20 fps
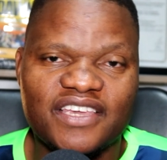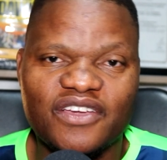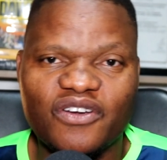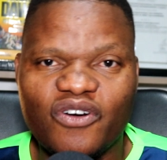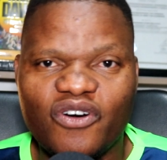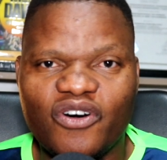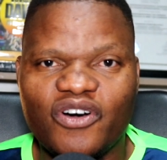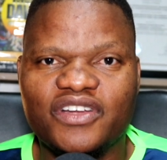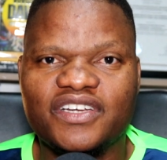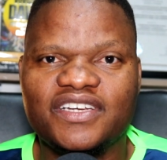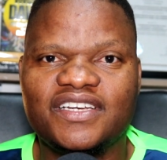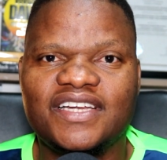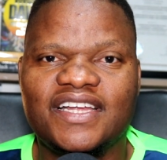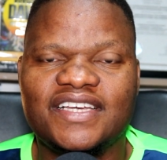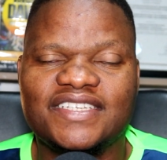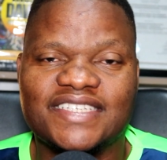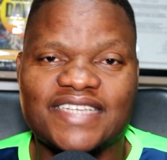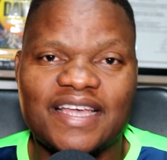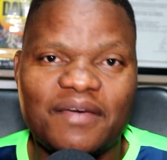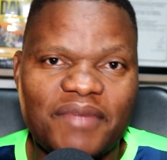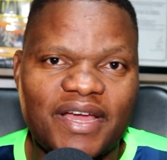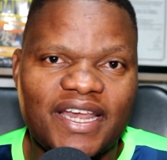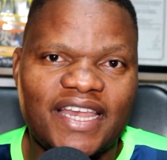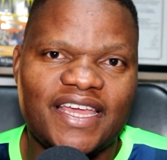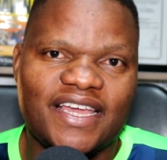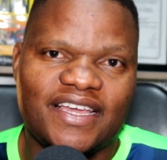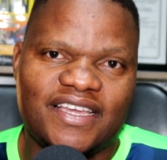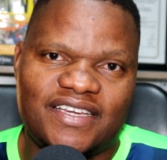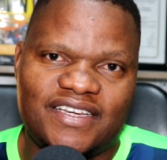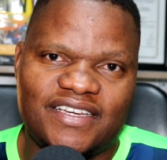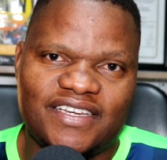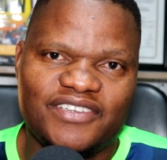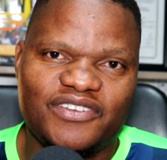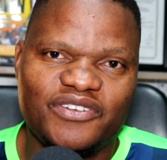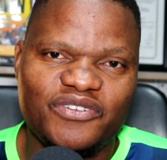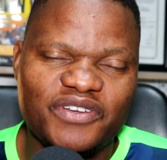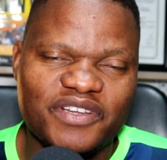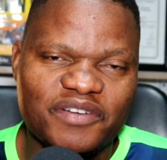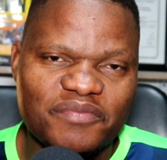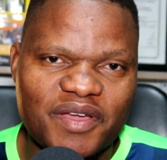on Zamalek.
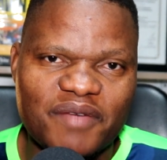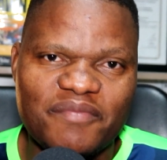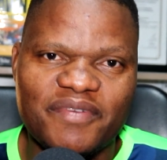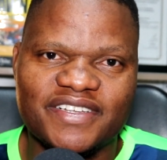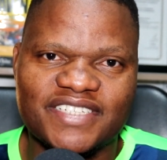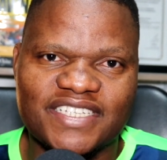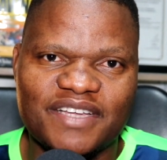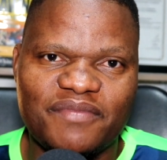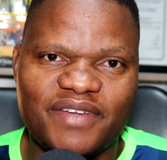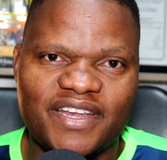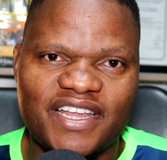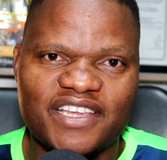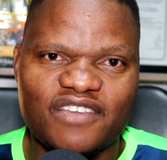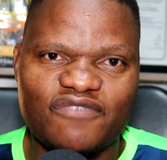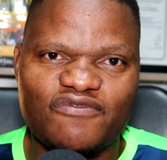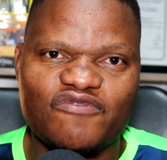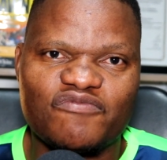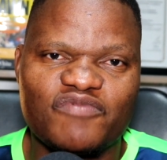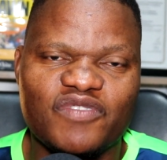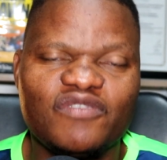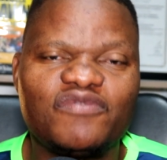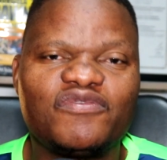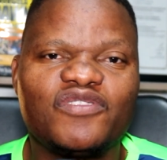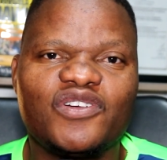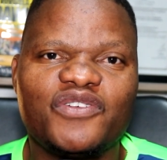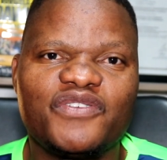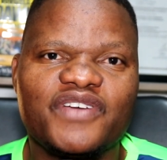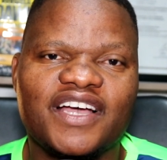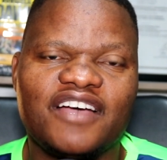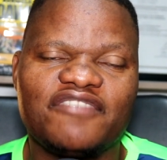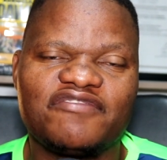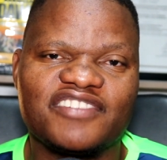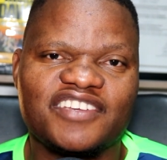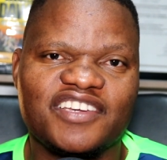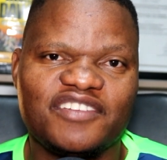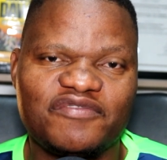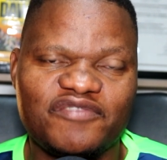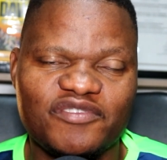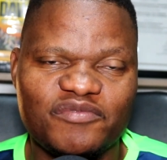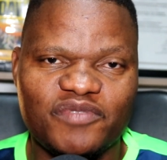You remember Zamalek, if you've been following
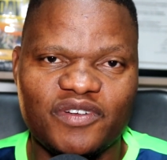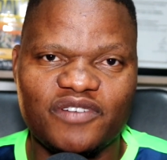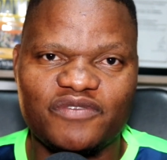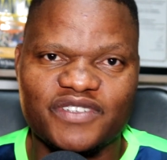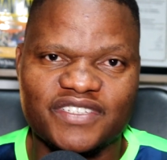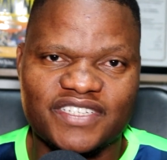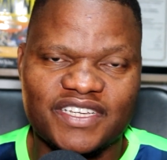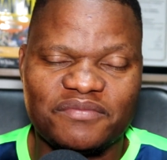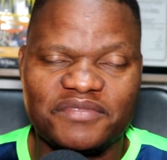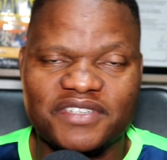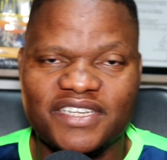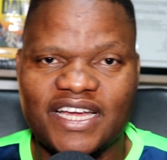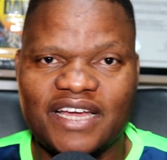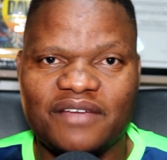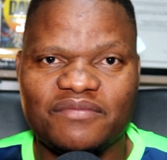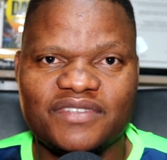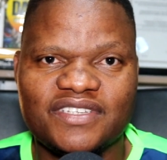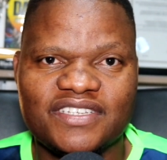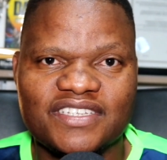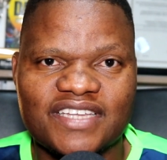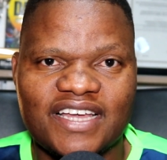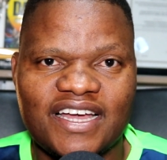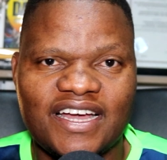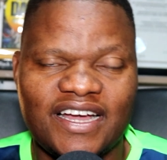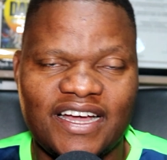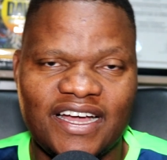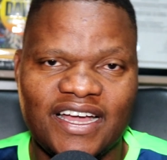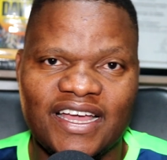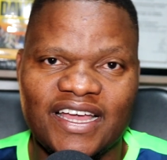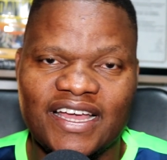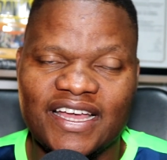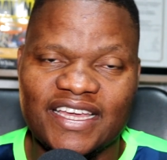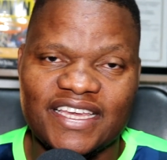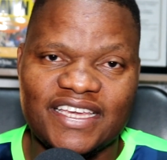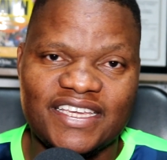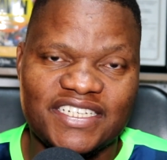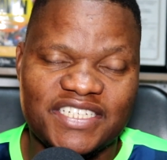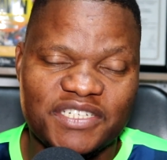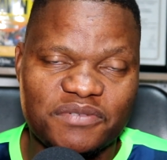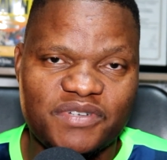African football for some time. These are
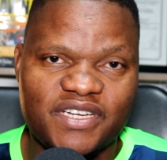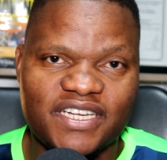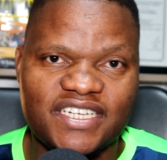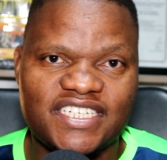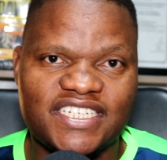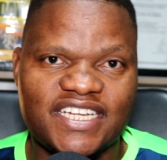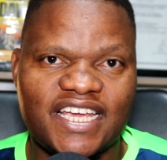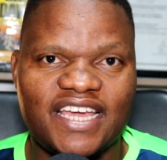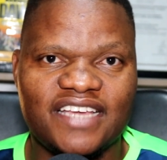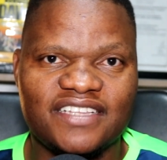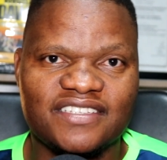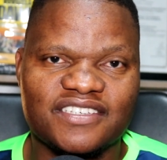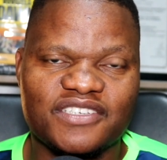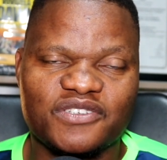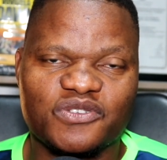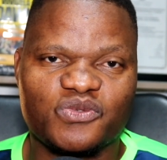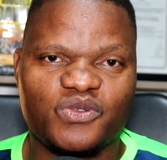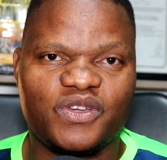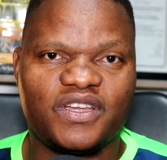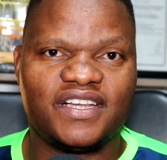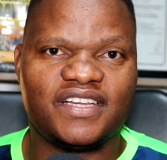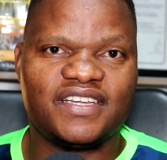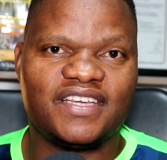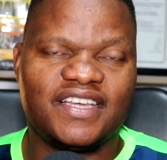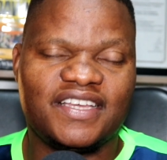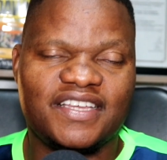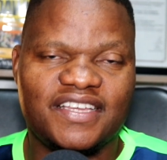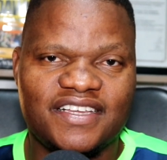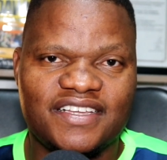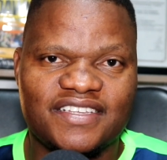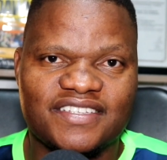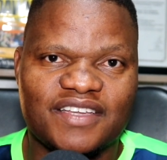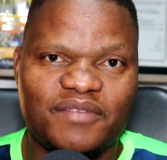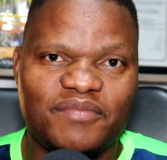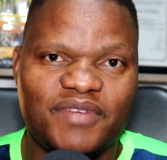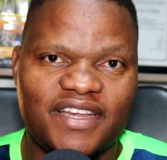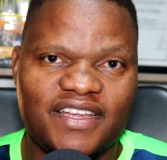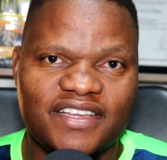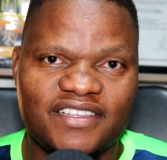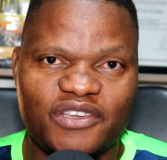Egyptian giants as well,
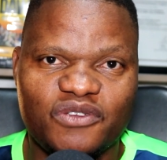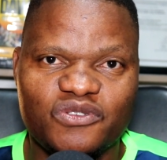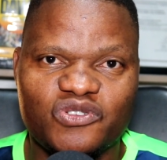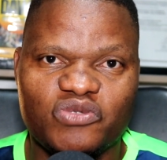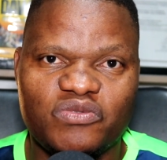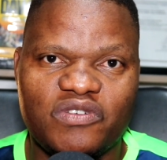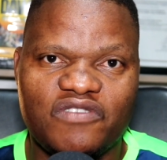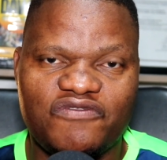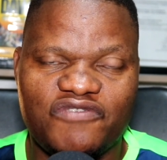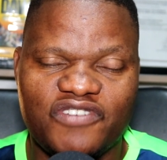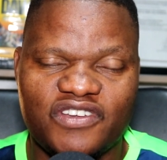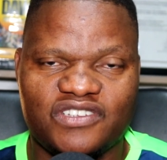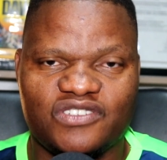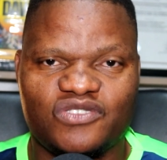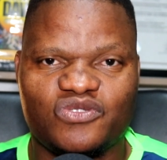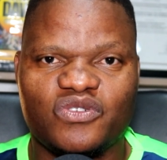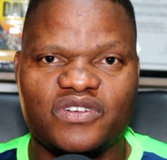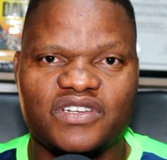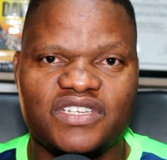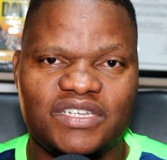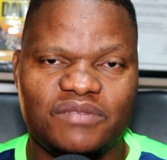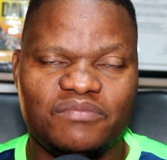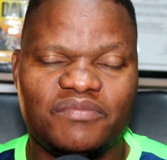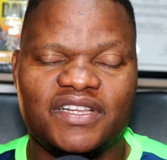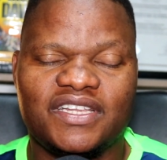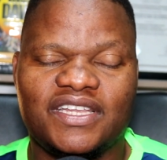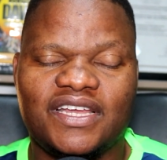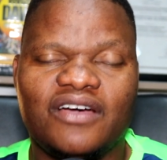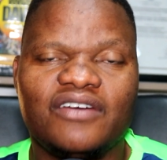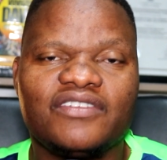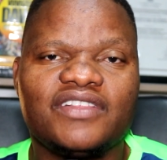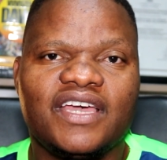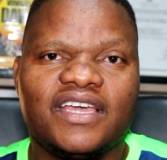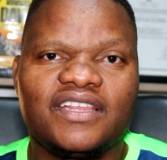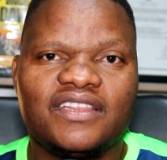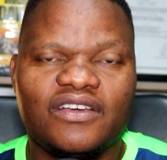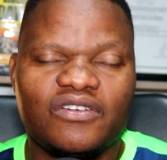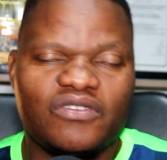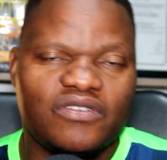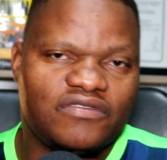Zamalek. They used to be a very strong team, but now they're
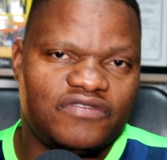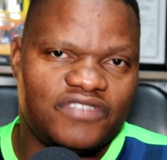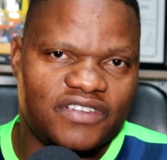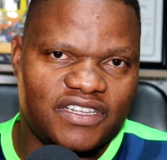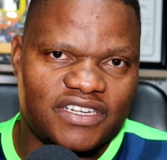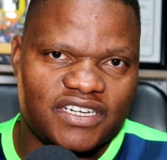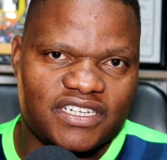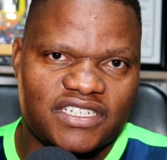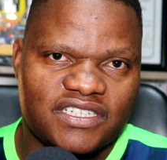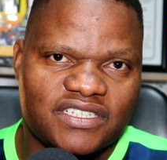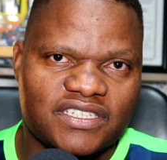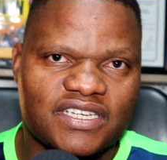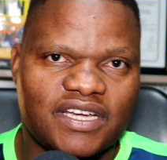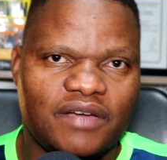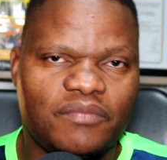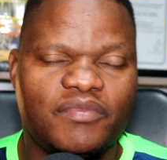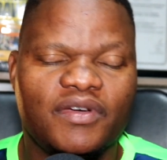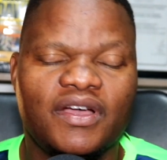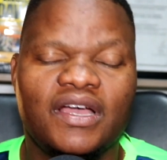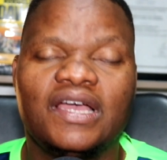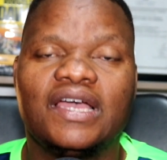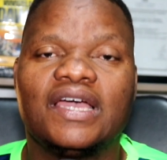in the Confederations Cup.